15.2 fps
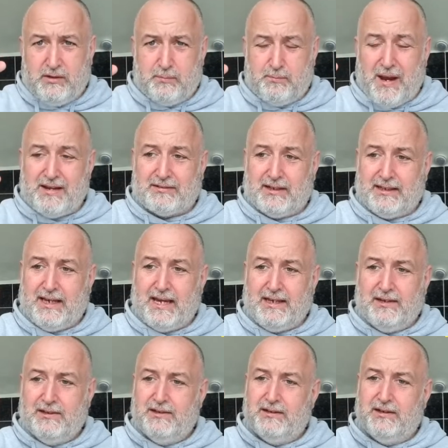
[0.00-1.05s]
to basically
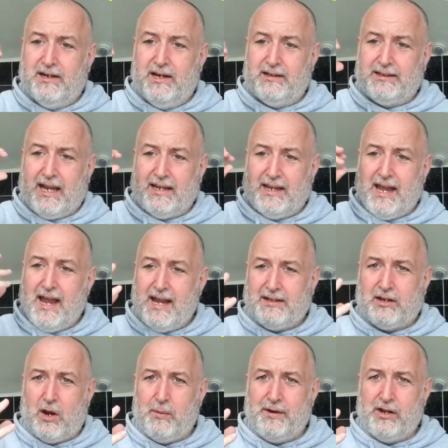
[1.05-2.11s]
get your get the
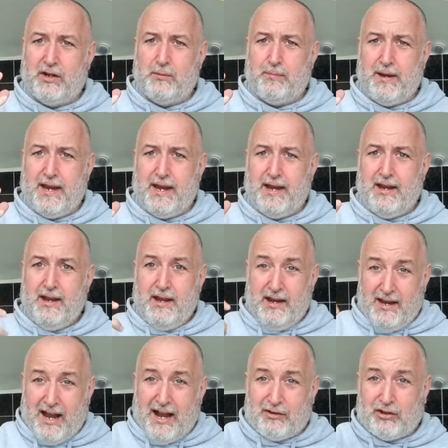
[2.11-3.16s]
head going on the beer.
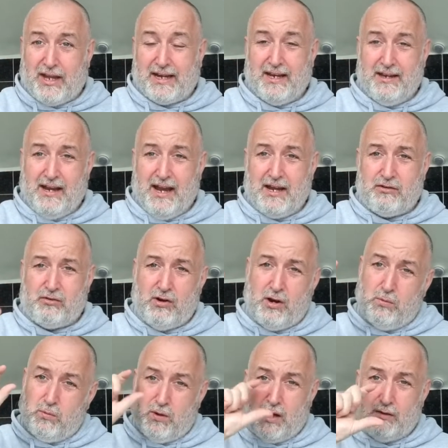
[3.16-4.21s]
It acts like a
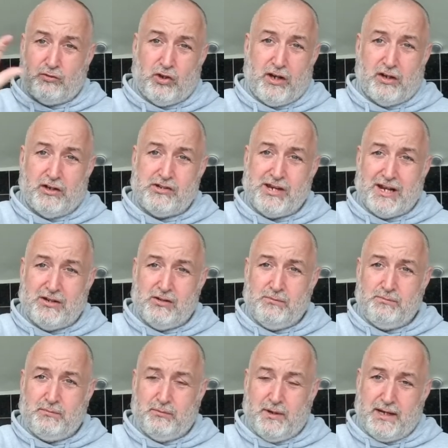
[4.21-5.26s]
nitro. I've done it on the
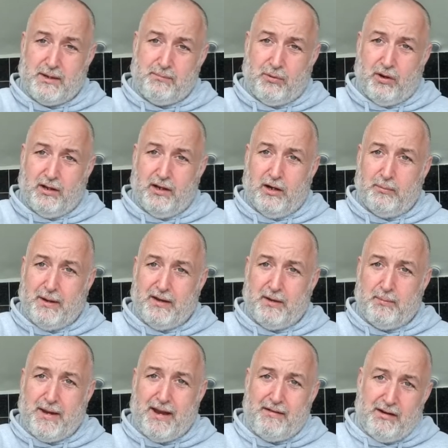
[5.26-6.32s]
channel, where you put a little bit of
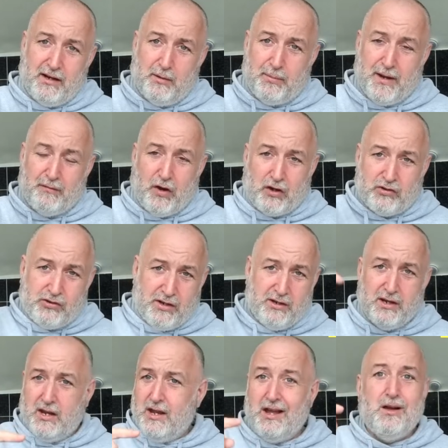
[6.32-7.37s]
the beer and a little bit of
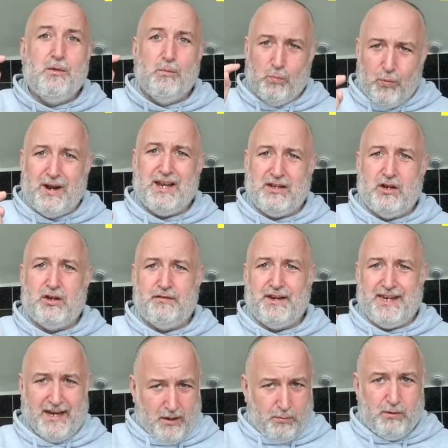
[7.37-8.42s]
oxygen. When I do the
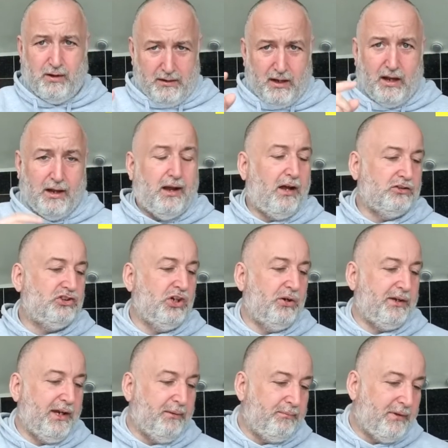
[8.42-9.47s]
video, I'll
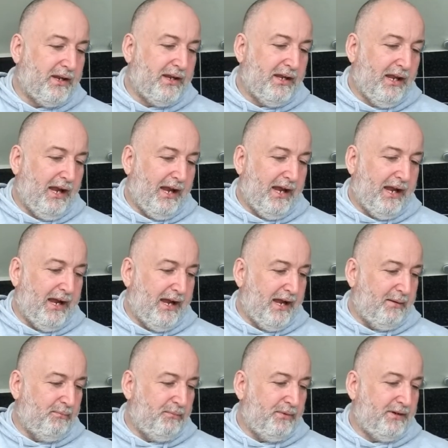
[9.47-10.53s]
show you.
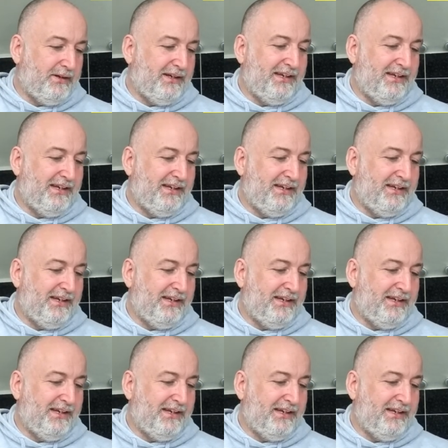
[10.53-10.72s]
And